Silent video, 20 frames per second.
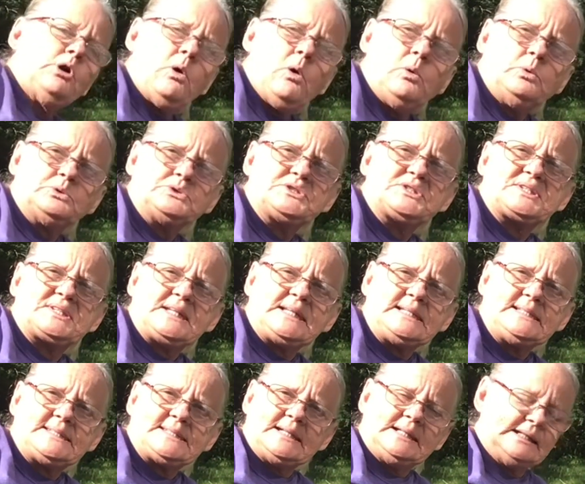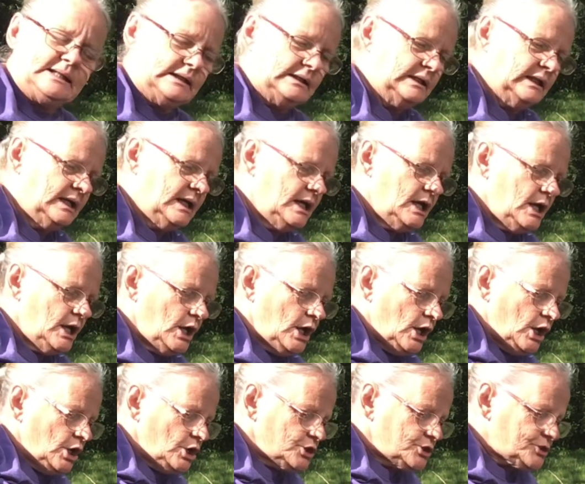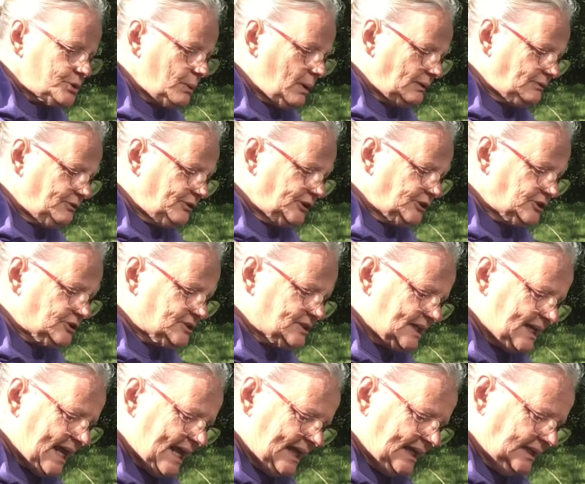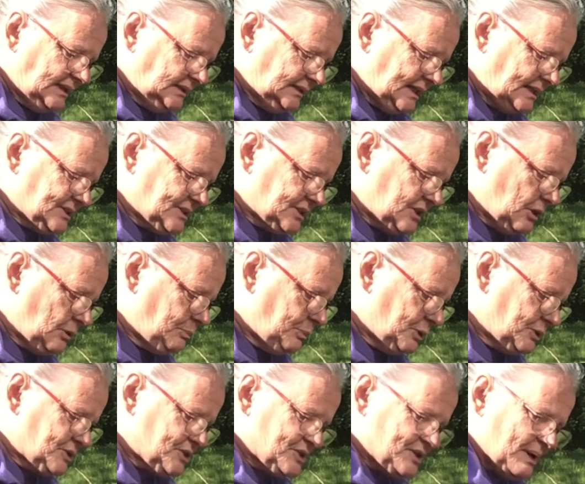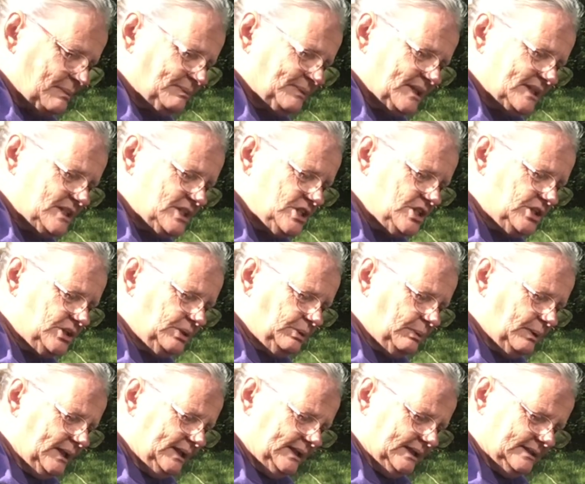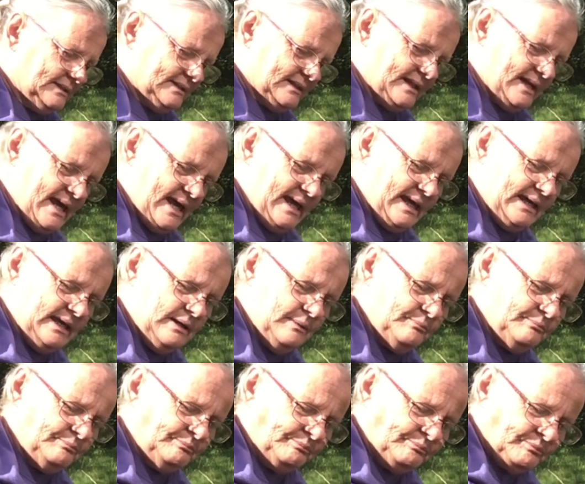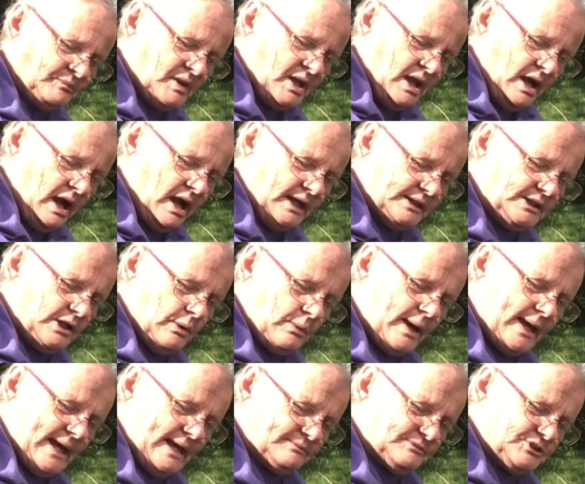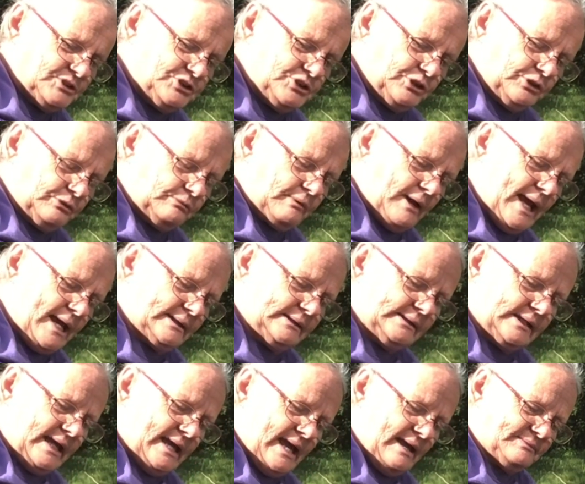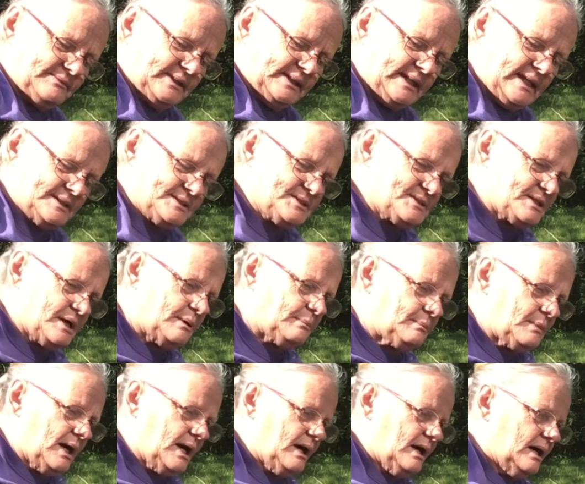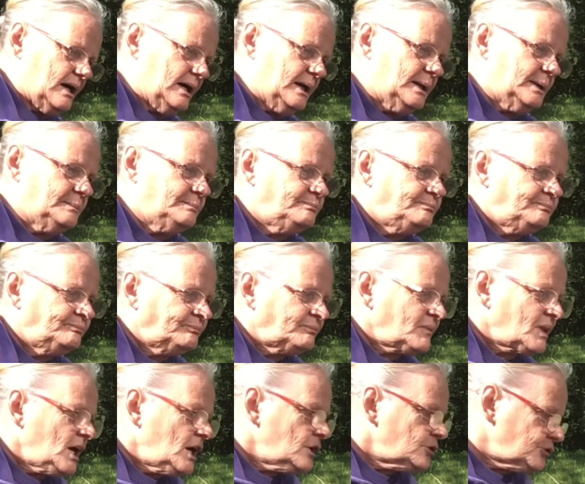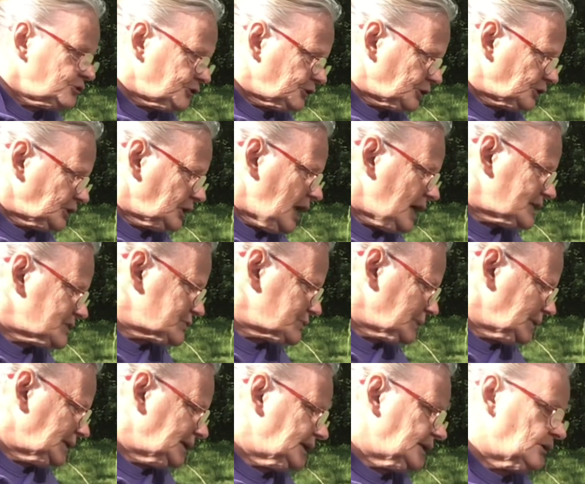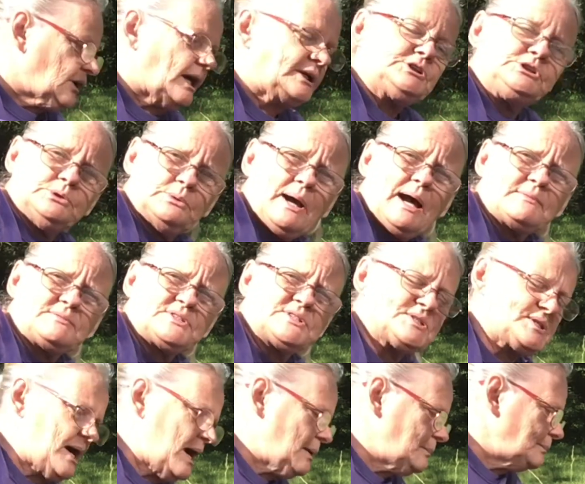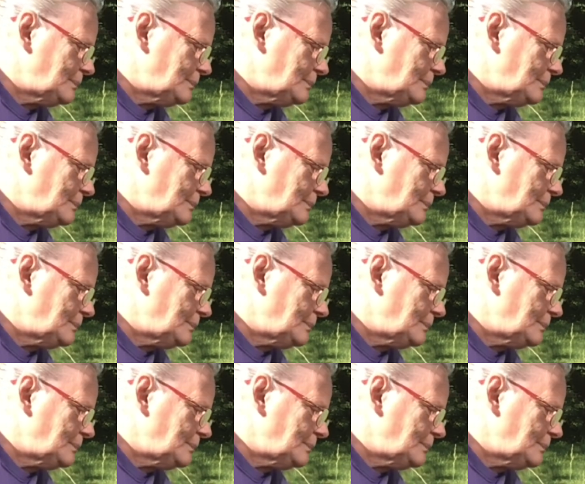old seeds in it. So I figured today, let's go put something new in it today. I know I have to turn around and I have to get some fertilizer in here. I do have some,